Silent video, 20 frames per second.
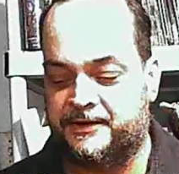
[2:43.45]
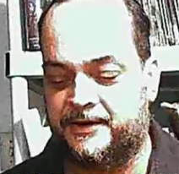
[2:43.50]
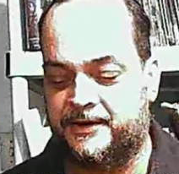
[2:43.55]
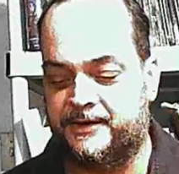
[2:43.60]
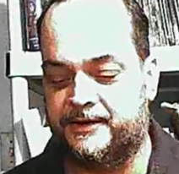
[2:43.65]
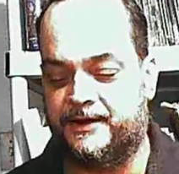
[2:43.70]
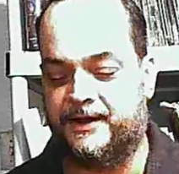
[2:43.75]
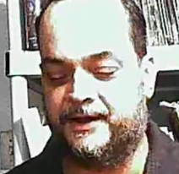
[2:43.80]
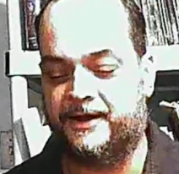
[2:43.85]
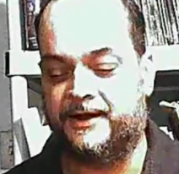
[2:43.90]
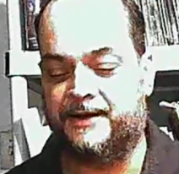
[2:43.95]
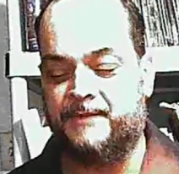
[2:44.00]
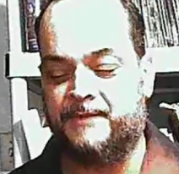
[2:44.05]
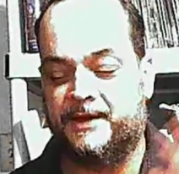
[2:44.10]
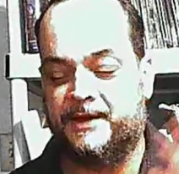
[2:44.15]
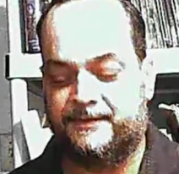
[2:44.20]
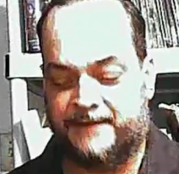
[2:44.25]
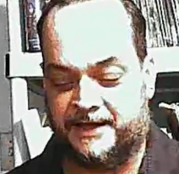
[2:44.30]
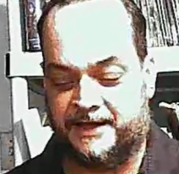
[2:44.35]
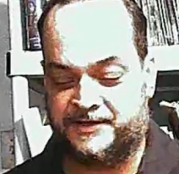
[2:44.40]

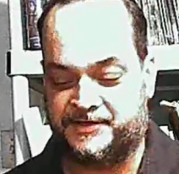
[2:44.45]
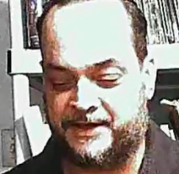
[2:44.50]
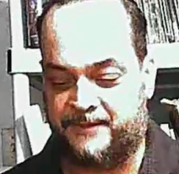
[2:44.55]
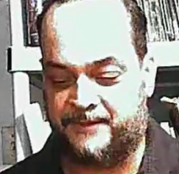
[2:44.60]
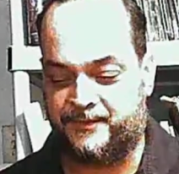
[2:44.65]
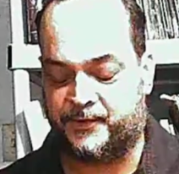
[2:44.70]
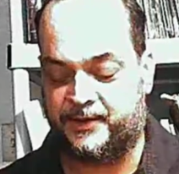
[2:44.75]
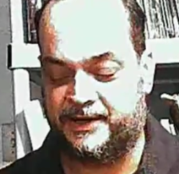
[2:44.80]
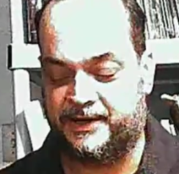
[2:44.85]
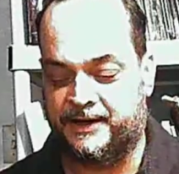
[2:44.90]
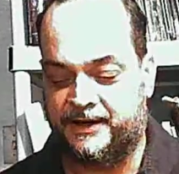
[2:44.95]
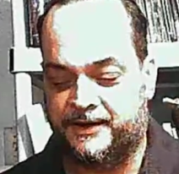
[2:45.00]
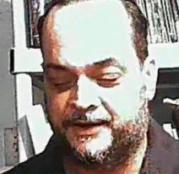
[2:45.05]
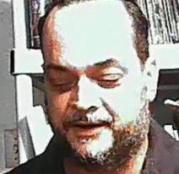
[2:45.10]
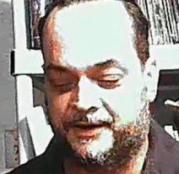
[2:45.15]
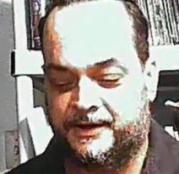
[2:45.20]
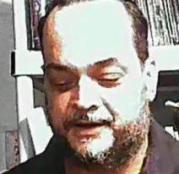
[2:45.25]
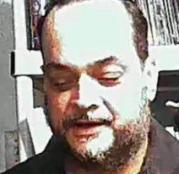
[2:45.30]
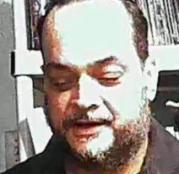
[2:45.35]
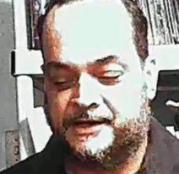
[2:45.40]
That's step 3.
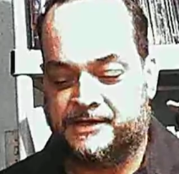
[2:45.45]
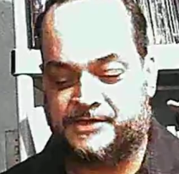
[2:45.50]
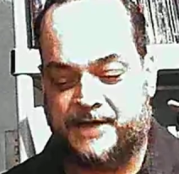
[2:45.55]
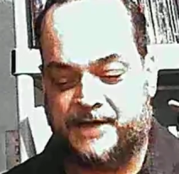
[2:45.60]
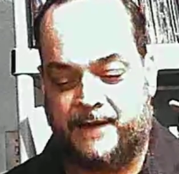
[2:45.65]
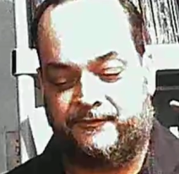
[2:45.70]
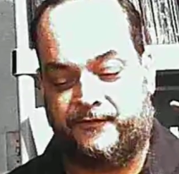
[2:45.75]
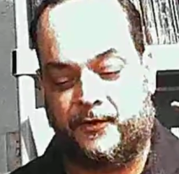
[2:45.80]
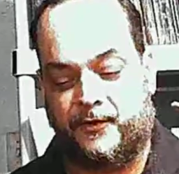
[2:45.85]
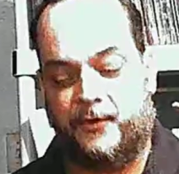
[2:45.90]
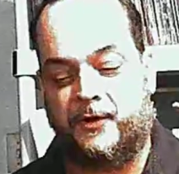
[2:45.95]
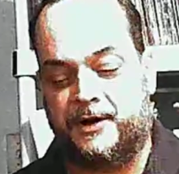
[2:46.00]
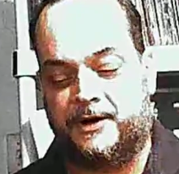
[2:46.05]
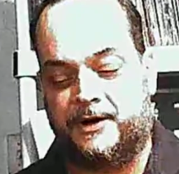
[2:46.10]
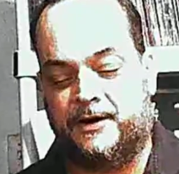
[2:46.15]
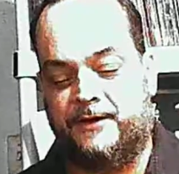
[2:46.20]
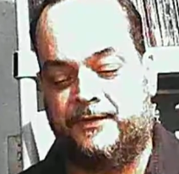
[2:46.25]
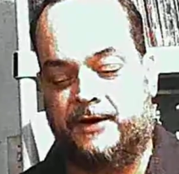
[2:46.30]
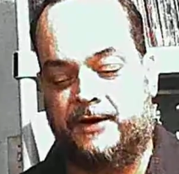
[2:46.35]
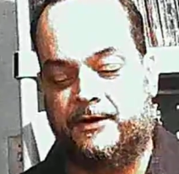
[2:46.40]
Step 4,
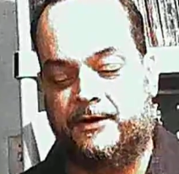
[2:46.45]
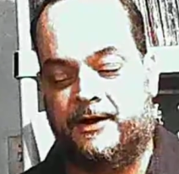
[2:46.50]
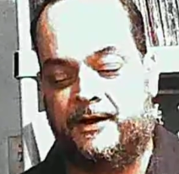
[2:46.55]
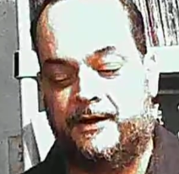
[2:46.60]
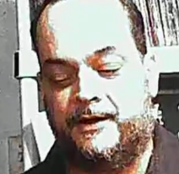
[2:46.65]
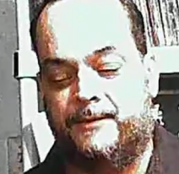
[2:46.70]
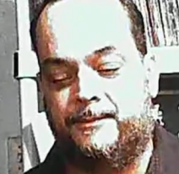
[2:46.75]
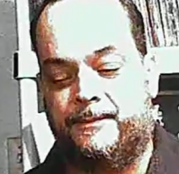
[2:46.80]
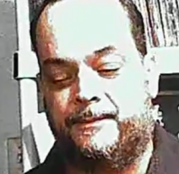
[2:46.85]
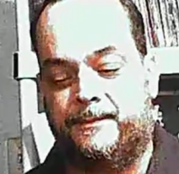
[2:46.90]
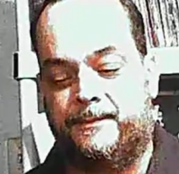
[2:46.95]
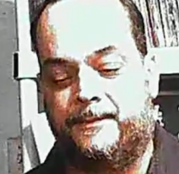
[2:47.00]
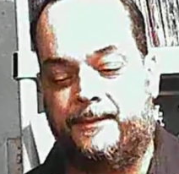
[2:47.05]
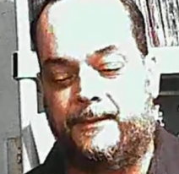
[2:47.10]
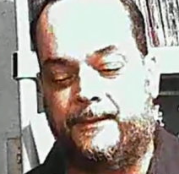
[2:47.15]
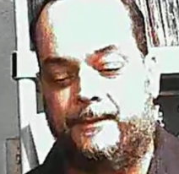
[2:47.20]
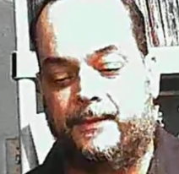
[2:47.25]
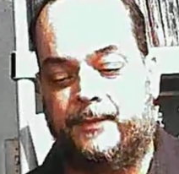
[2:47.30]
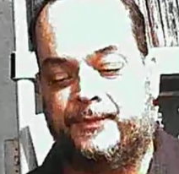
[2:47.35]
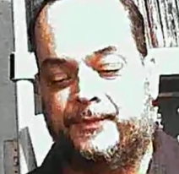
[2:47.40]

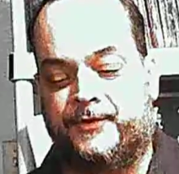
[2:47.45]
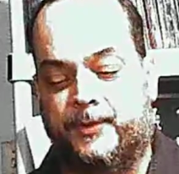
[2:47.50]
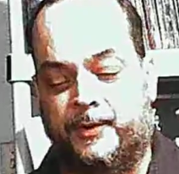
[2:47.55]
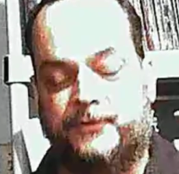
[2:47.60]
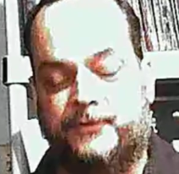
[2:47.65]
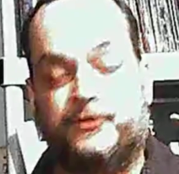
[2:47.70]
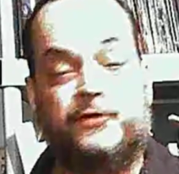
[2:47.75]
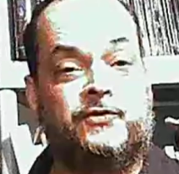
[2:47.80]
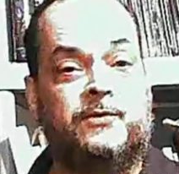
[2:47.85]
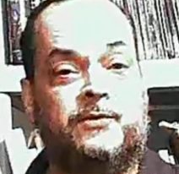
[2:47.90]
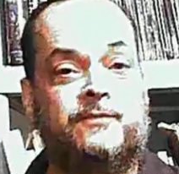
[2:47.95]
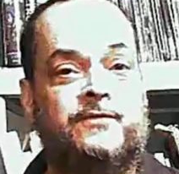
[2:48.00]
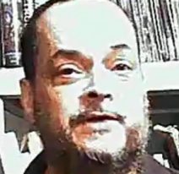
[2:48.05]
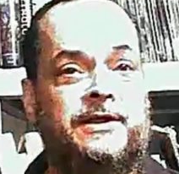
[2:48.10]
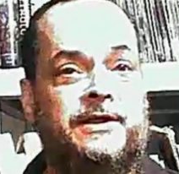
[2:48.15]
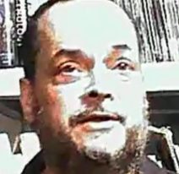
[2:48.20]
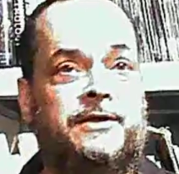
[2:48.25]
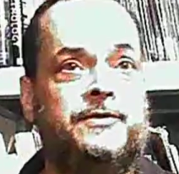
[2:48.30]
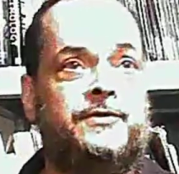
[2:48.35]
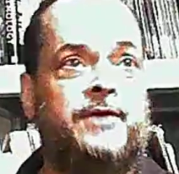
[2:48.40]
some of those YouTube
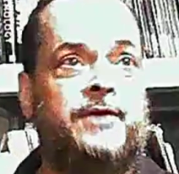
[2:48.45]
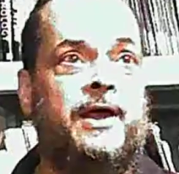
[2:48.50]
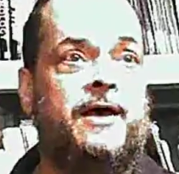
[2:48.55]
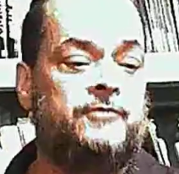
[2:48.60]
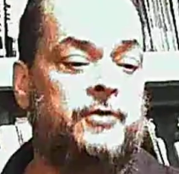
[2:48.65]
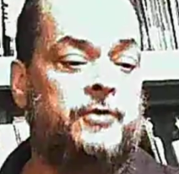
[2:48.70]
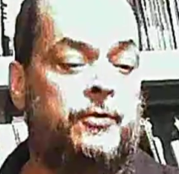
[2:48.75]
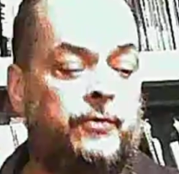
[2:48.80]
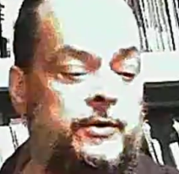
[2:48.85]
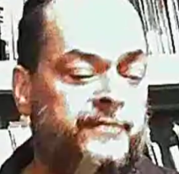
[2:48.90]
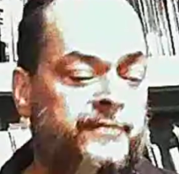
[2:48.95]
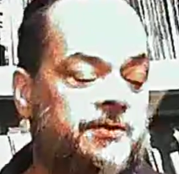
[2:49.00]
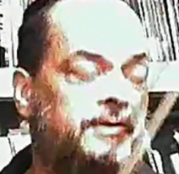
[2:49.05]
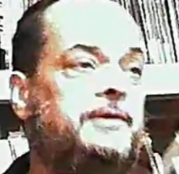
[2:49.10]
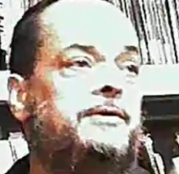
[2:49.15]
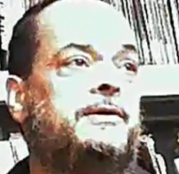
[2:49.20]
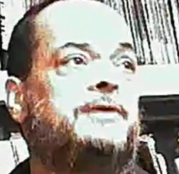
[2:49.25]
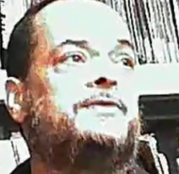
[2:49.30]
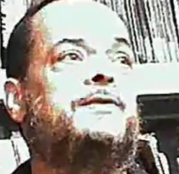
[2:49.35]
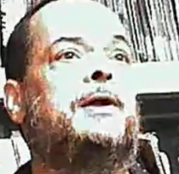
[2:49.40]
videos have chords and
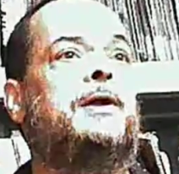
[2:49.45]
lyrics, like